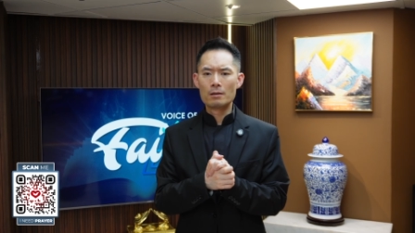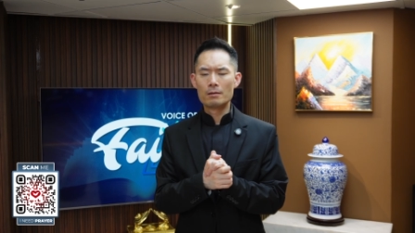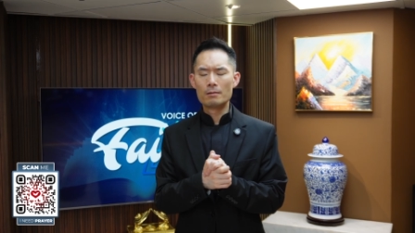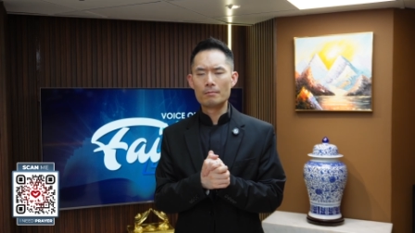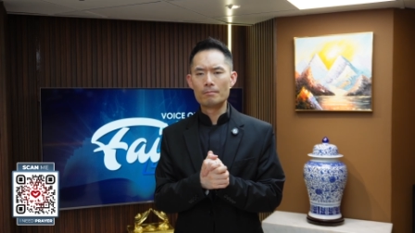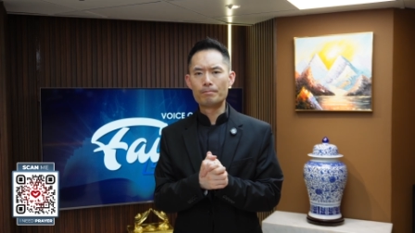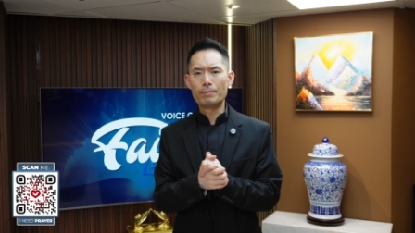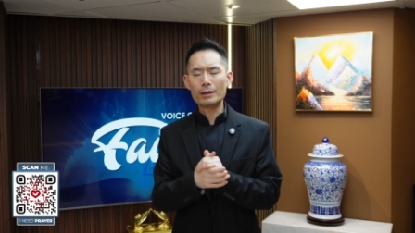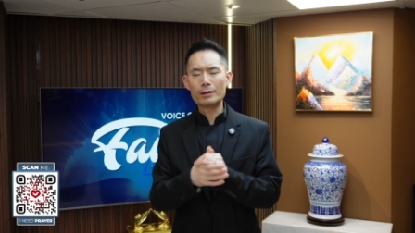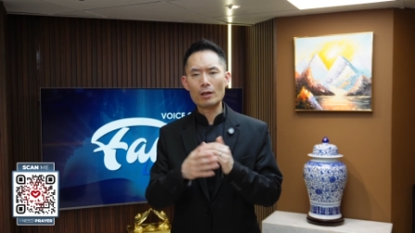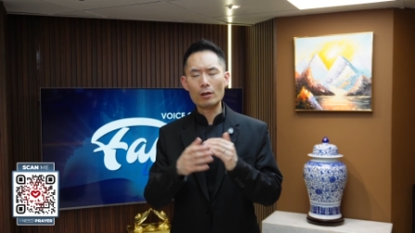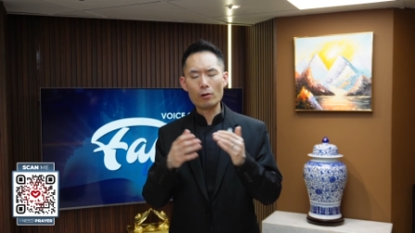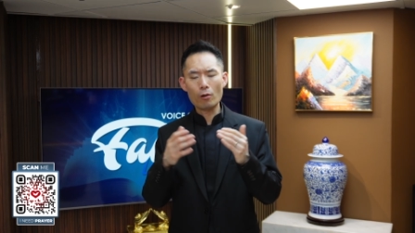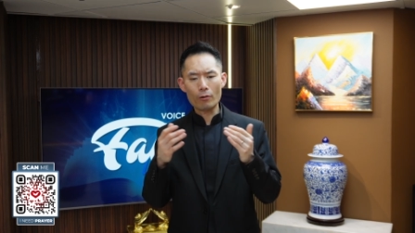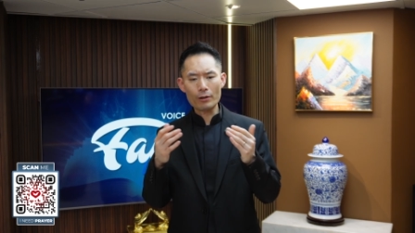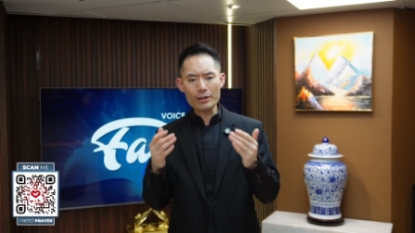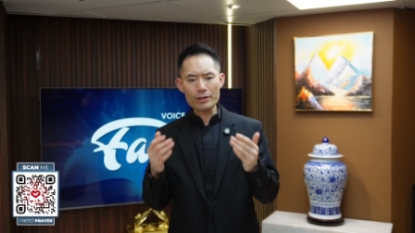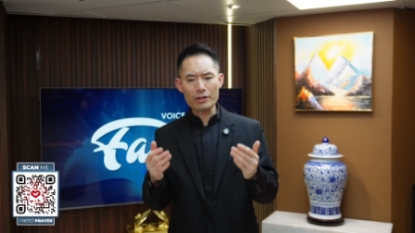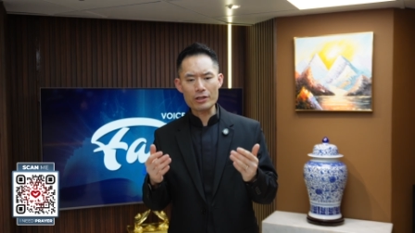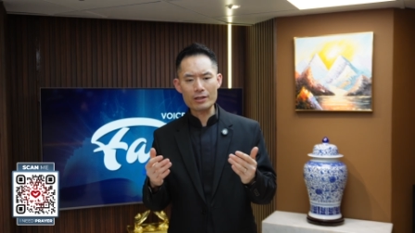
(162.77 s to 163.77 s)
But the
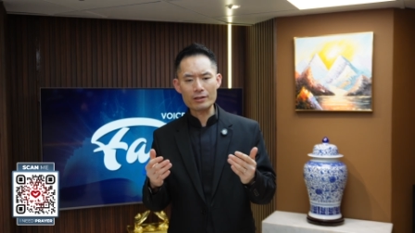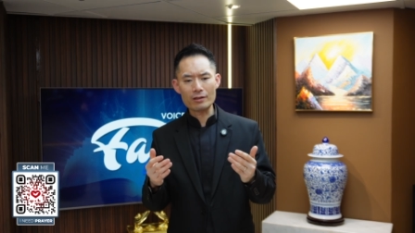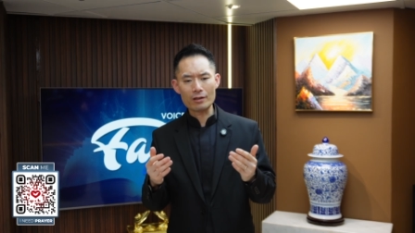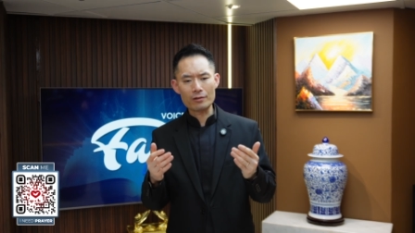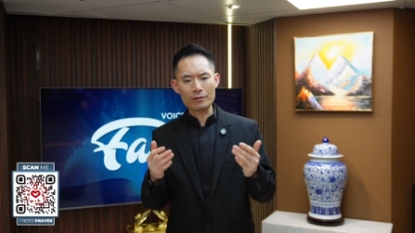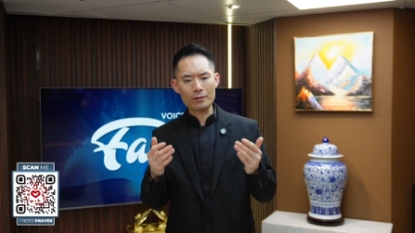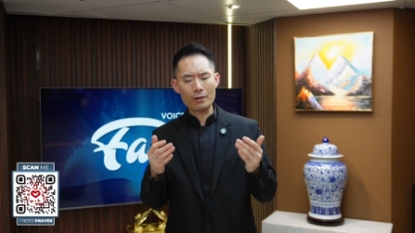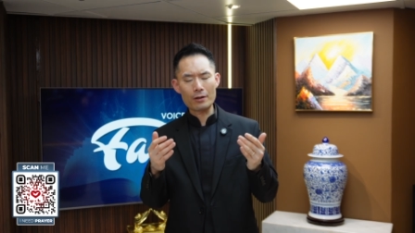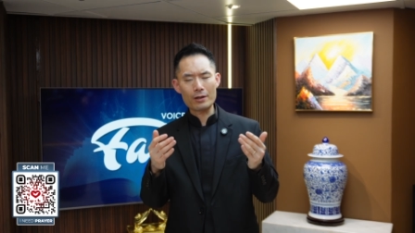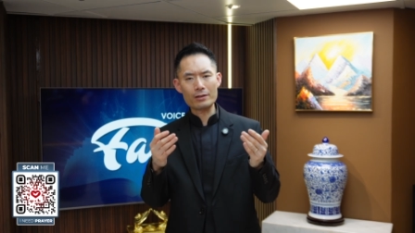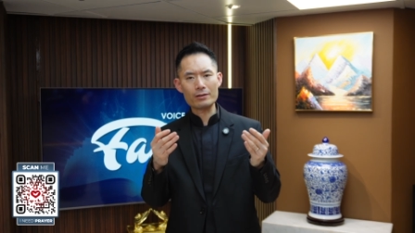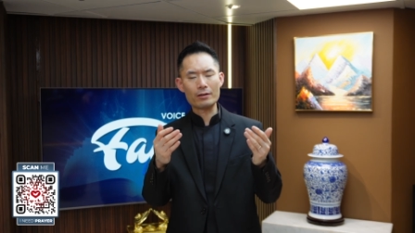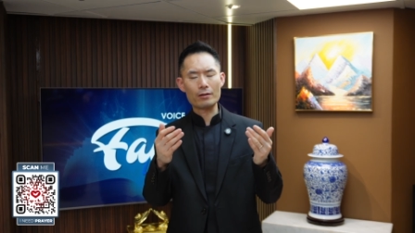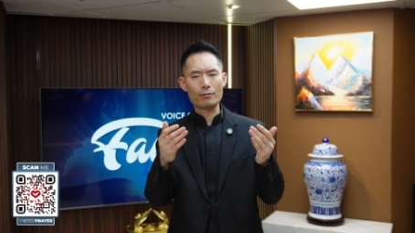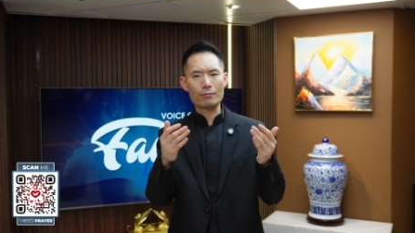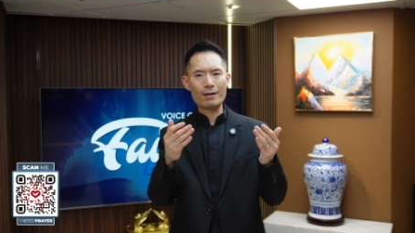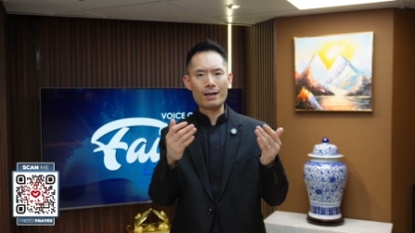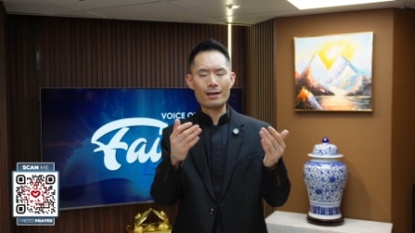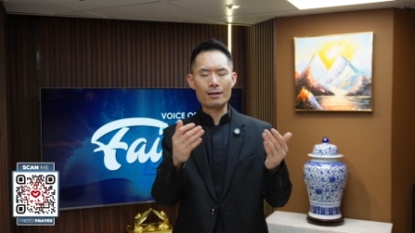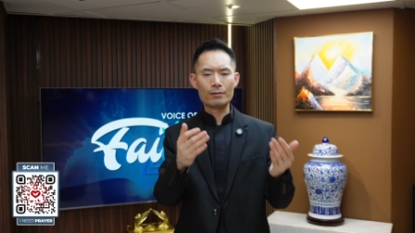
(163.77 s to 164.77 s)
Lord Jesus turns
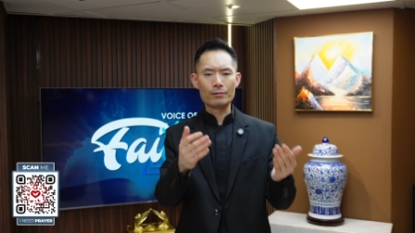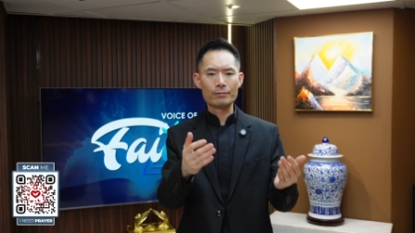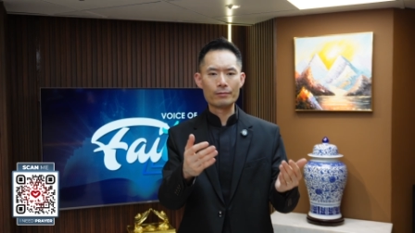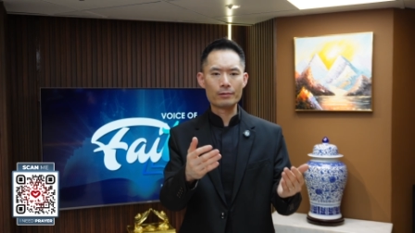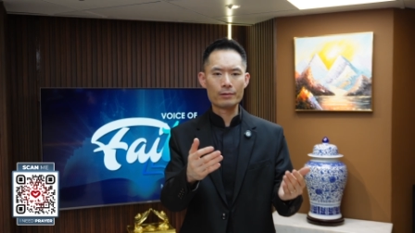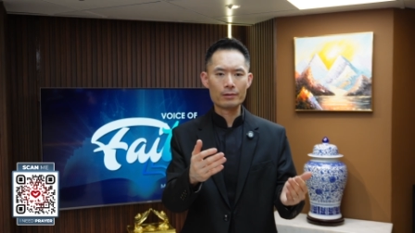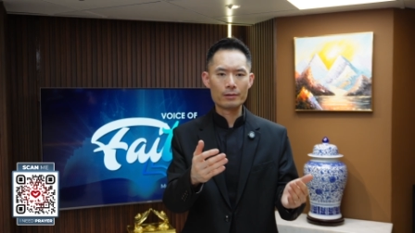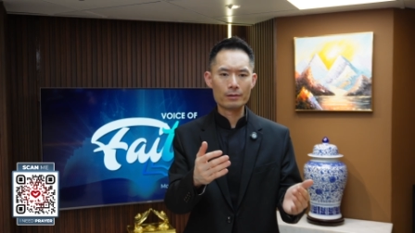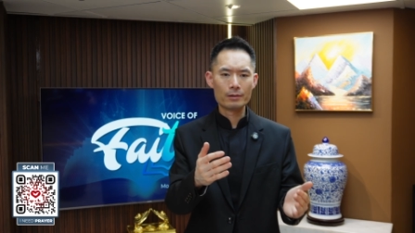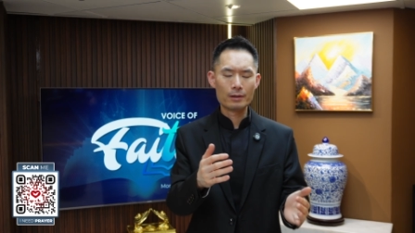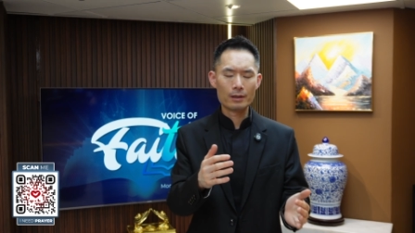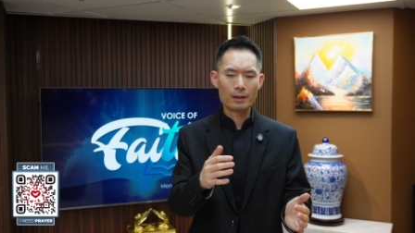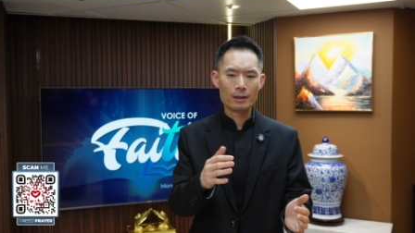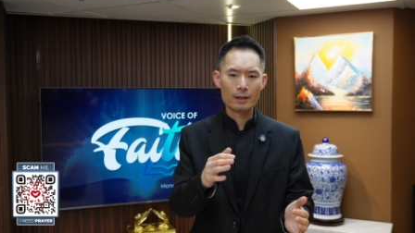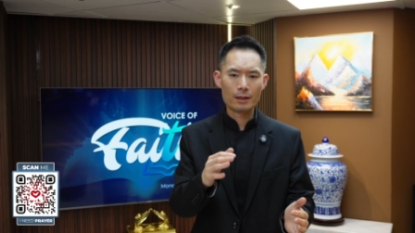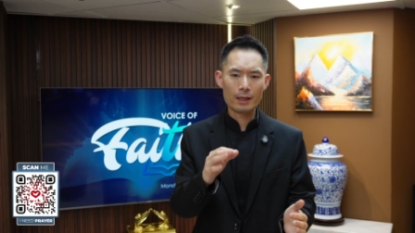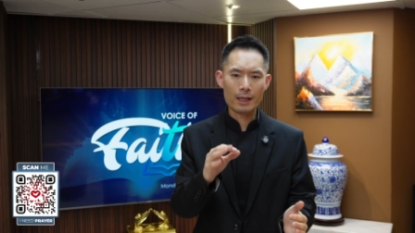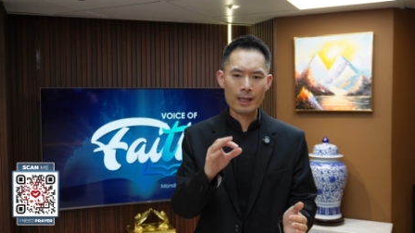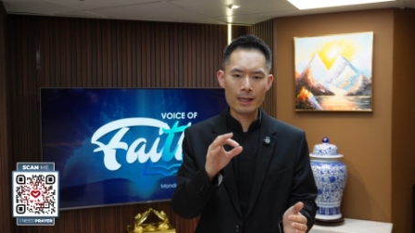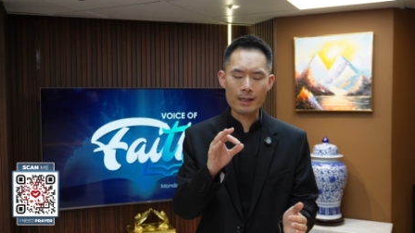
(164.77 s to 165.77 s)
around
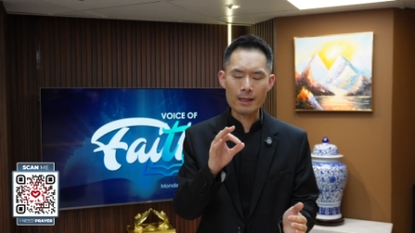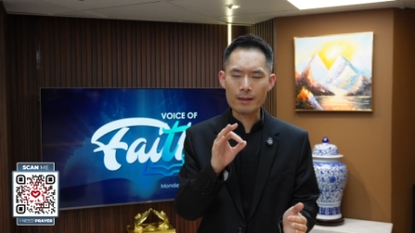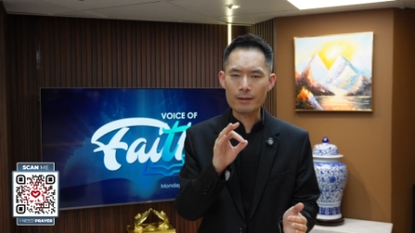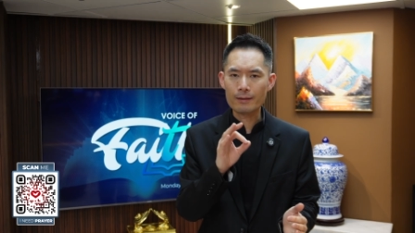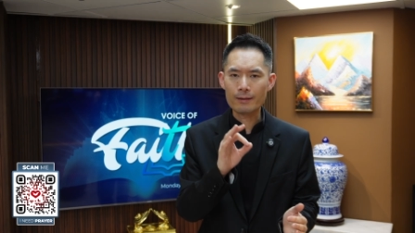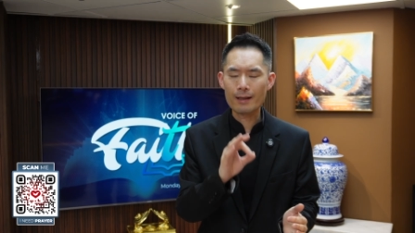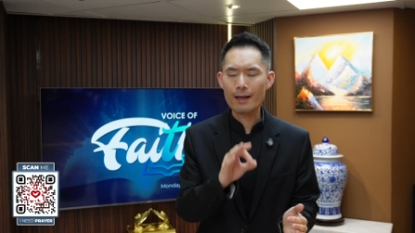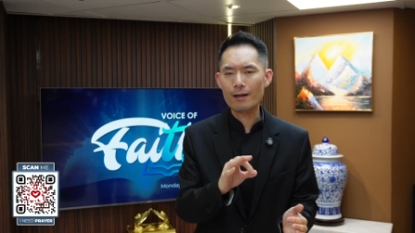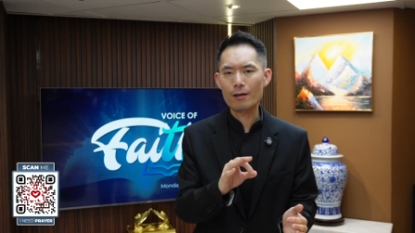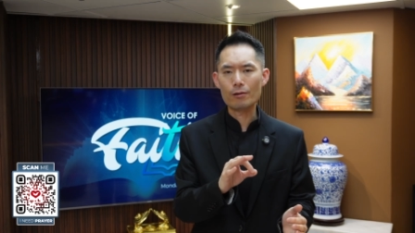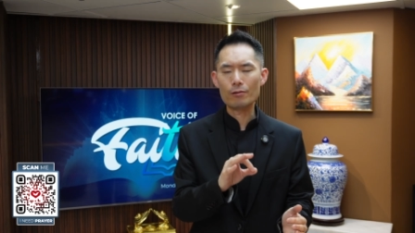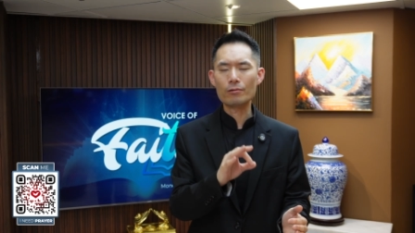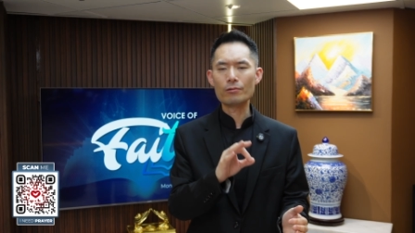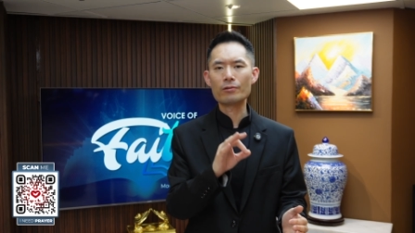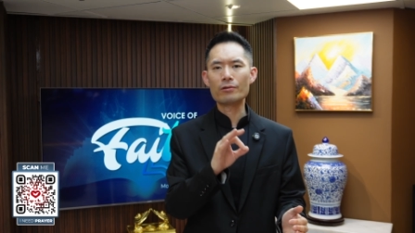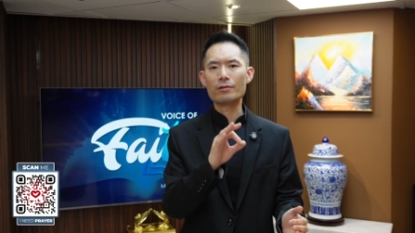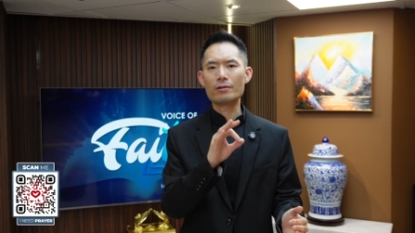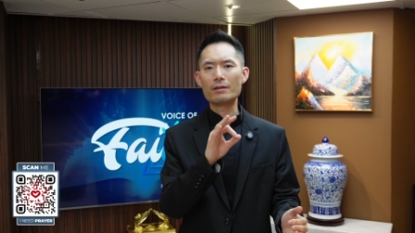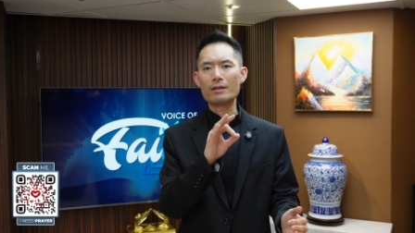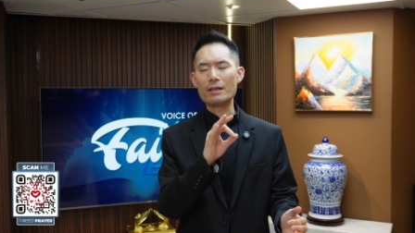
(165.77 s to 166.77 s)
and he
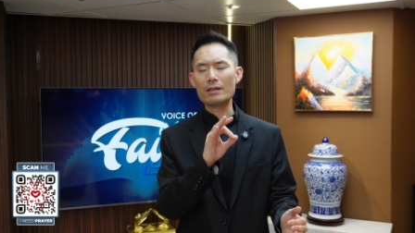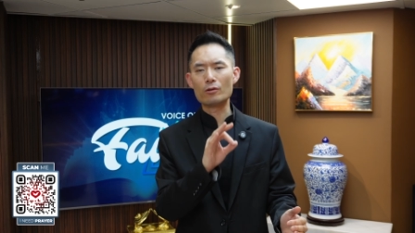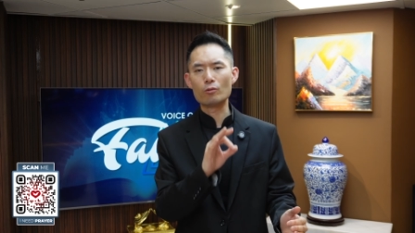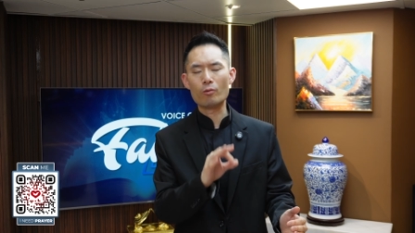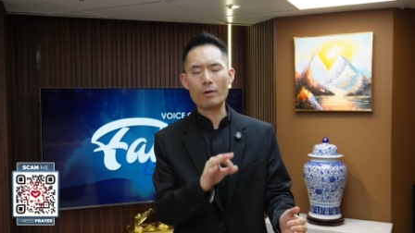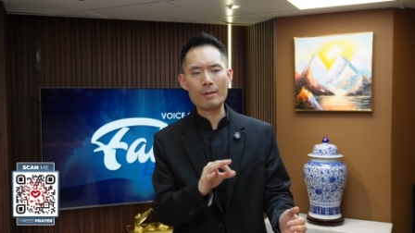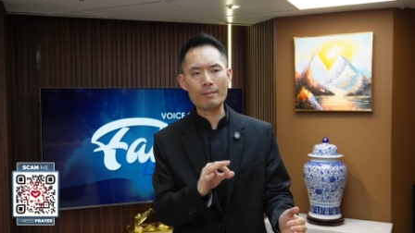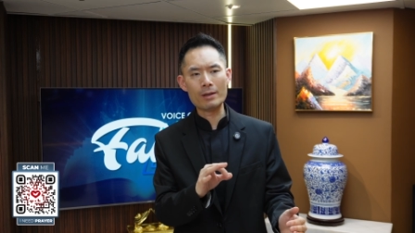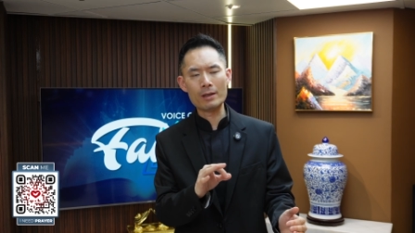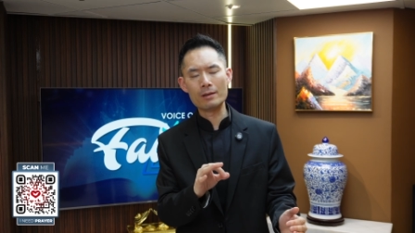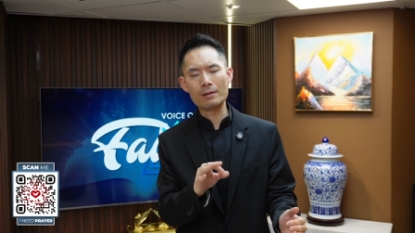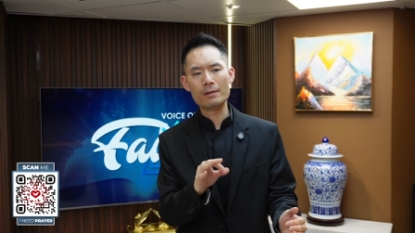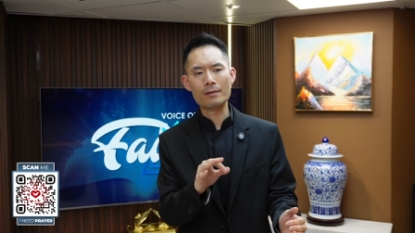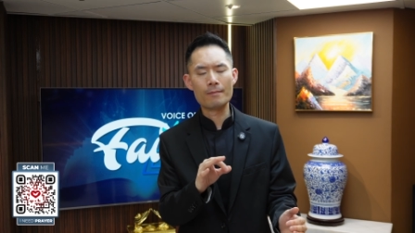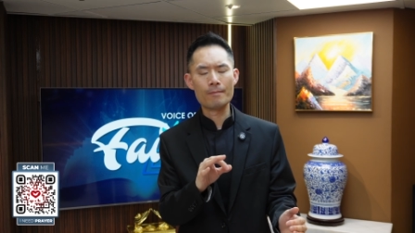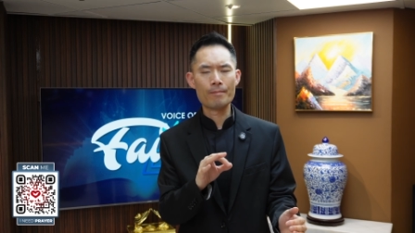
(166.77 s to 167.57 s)
tells these women